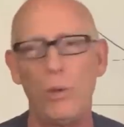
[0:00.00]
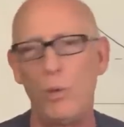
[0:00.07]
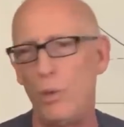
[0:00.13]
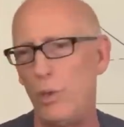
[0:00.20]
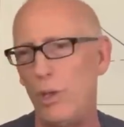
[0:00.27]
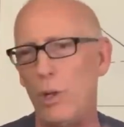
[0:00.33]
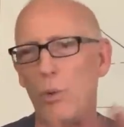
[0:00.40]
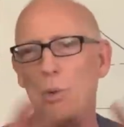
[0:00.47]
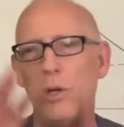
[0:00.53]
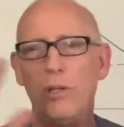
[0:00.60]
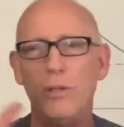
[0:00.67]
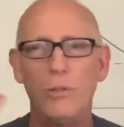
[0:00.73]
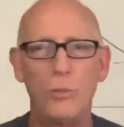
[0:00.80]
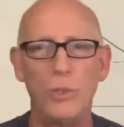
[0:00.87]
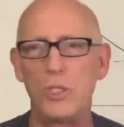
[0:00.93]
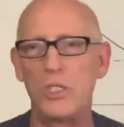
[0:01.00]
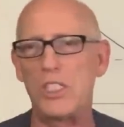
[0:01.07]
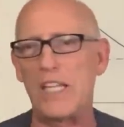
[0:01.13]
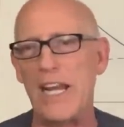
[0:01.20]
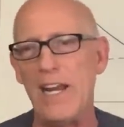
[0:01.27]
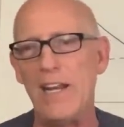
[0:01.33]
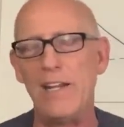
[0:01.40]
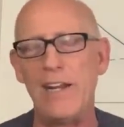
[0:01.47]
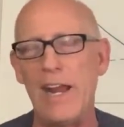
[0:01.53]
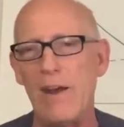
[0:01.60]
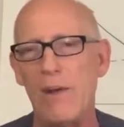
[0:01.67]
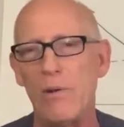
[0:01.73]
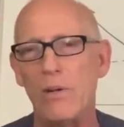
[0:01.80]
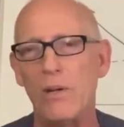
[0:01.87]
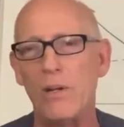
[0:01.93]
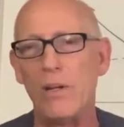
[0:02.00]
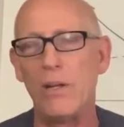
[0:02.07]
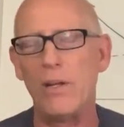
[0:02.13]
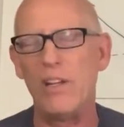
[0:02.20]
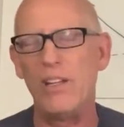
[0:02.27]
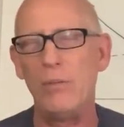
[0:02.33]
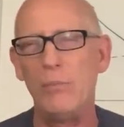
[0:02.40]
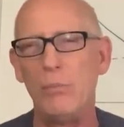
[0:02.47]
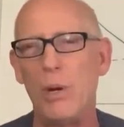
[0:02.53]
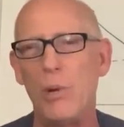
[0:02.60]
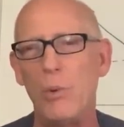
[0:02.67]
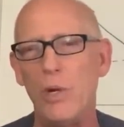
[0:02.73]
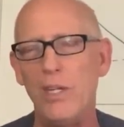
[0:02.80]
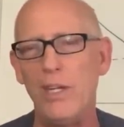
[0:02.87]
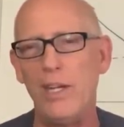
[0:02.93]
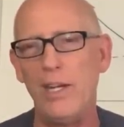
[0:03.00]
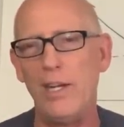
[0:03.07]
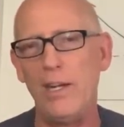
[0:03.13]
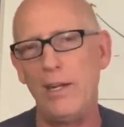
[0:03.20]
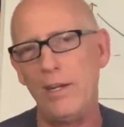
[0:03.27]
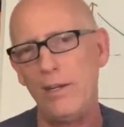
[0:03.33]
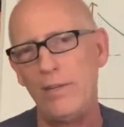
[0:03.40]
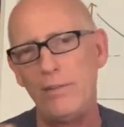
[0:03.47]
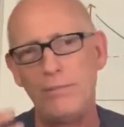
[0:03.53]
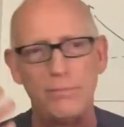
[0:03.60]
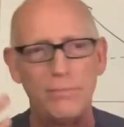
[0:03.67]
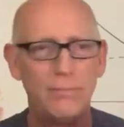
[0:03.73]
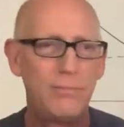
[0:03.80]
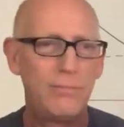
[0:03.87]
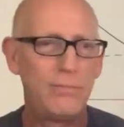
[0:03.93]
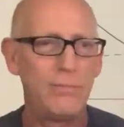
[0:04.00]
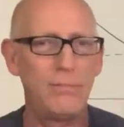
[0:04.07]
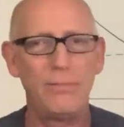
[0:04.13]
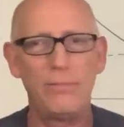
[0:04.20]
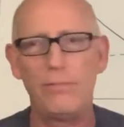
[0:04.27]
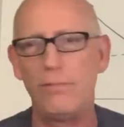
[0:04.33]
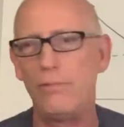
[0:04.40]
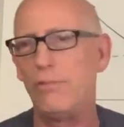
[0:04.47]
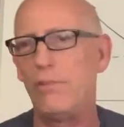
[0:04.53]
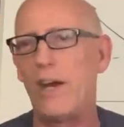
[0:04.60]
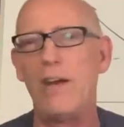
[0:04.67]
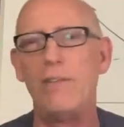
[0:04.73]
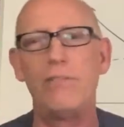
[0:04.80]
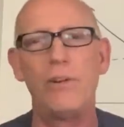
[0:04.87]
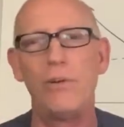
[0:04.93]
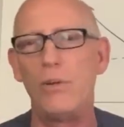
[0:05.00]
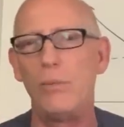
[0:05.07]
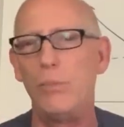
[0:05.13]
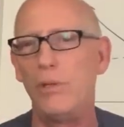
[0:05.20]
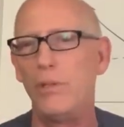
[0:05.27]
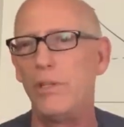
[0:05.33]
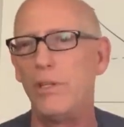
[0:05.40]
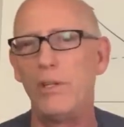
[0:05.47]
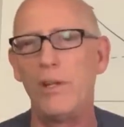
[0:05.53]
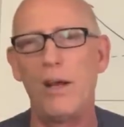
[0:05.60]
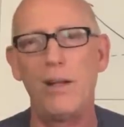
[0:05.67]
you know, we'll, we'll stand down, but we need $500 billion.